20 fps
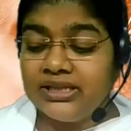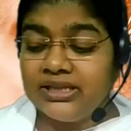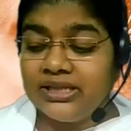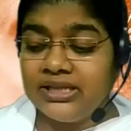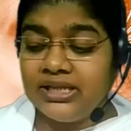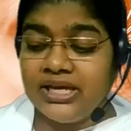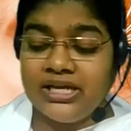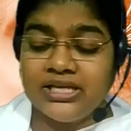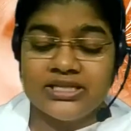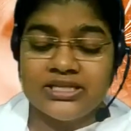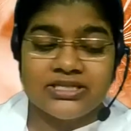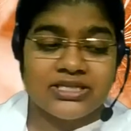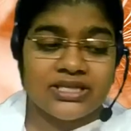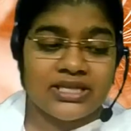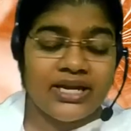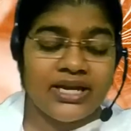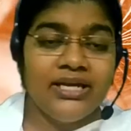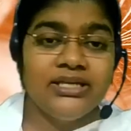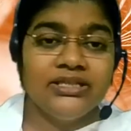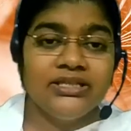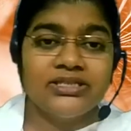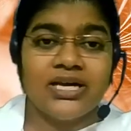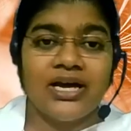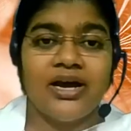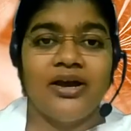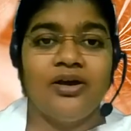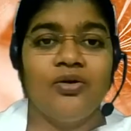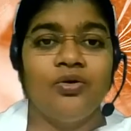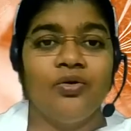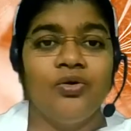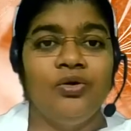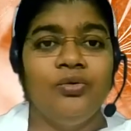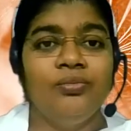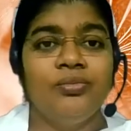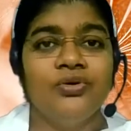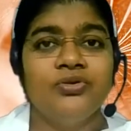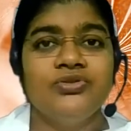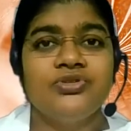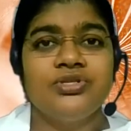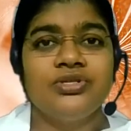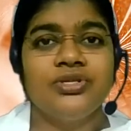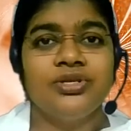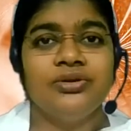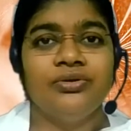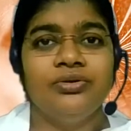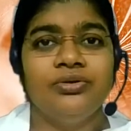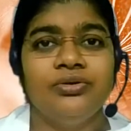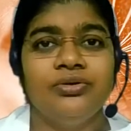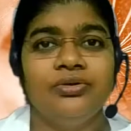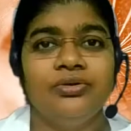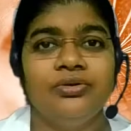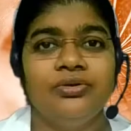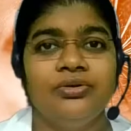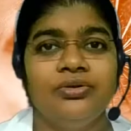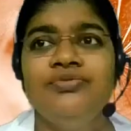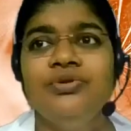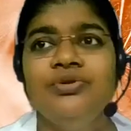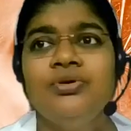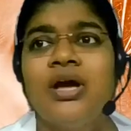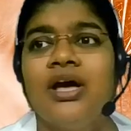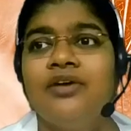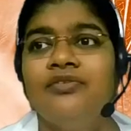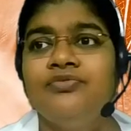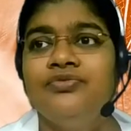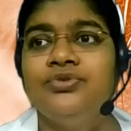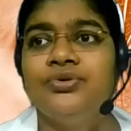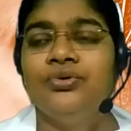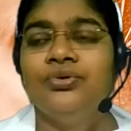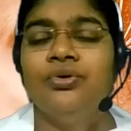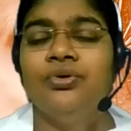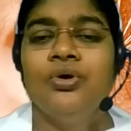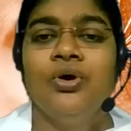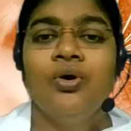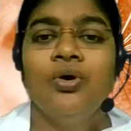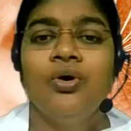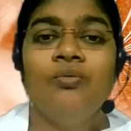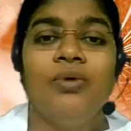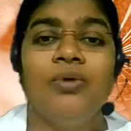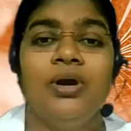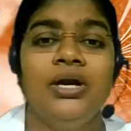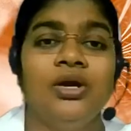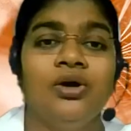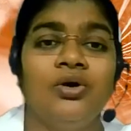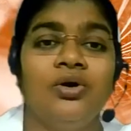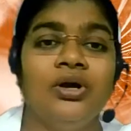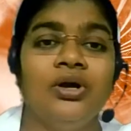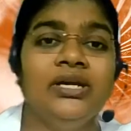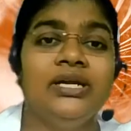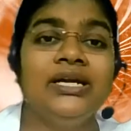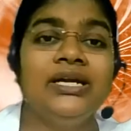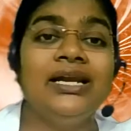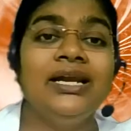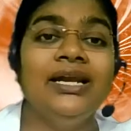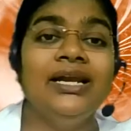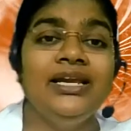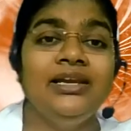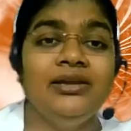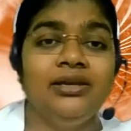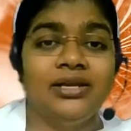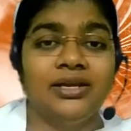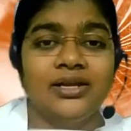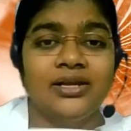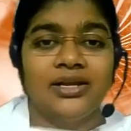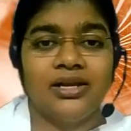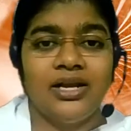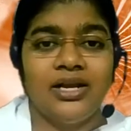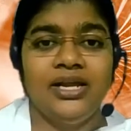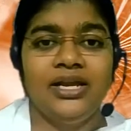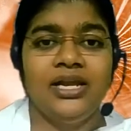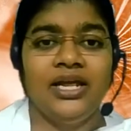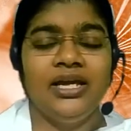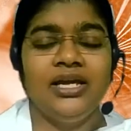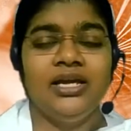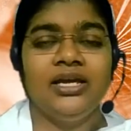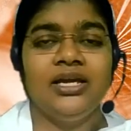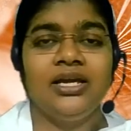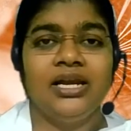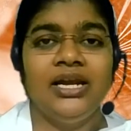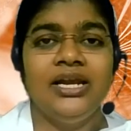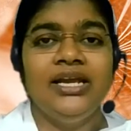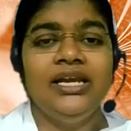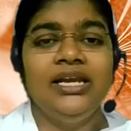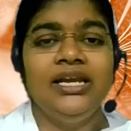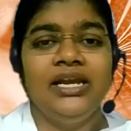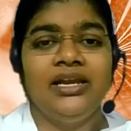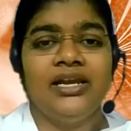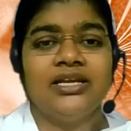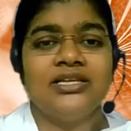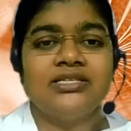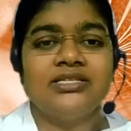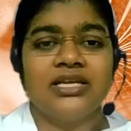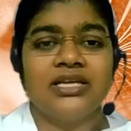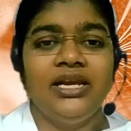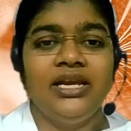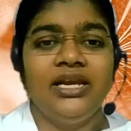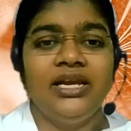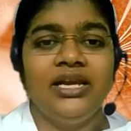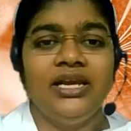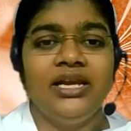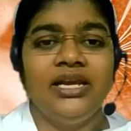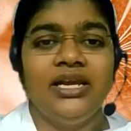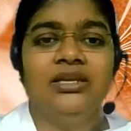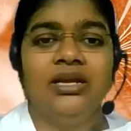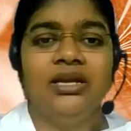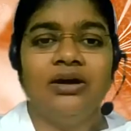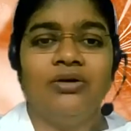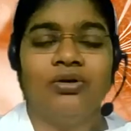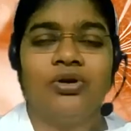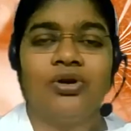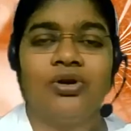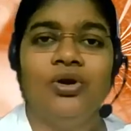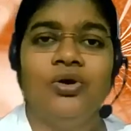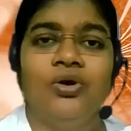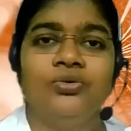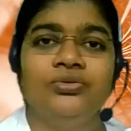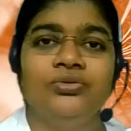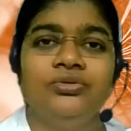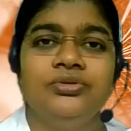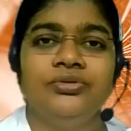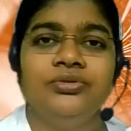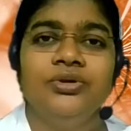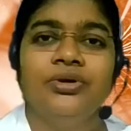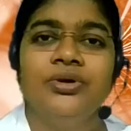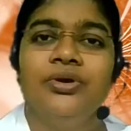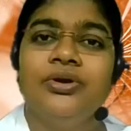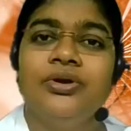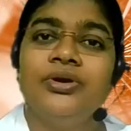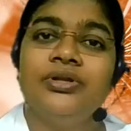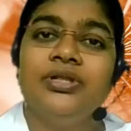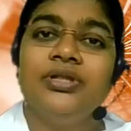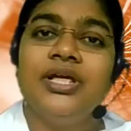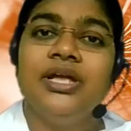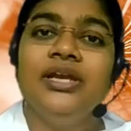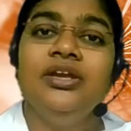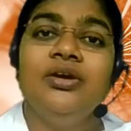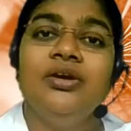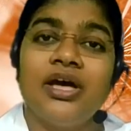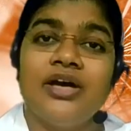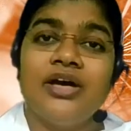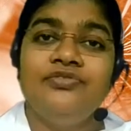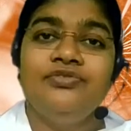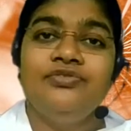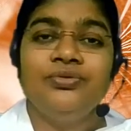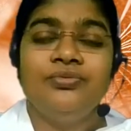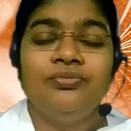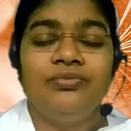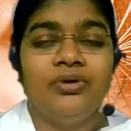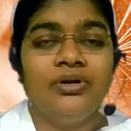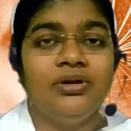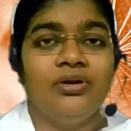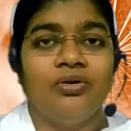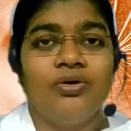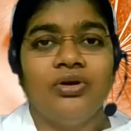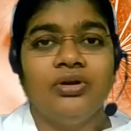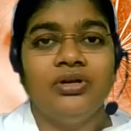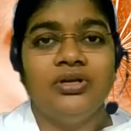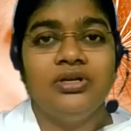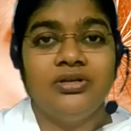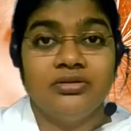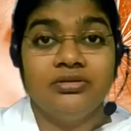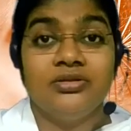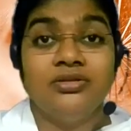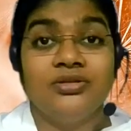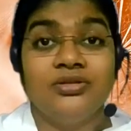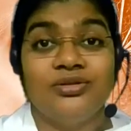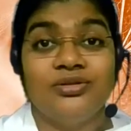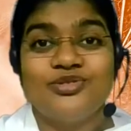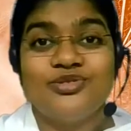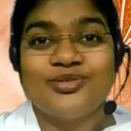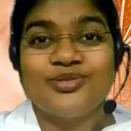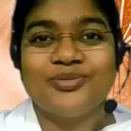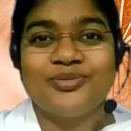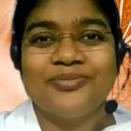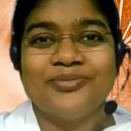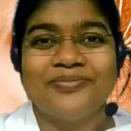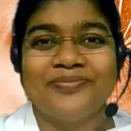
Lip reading: These things are almost, if you have to work on cleanliness, clean cloth, then you have to work on dirt also.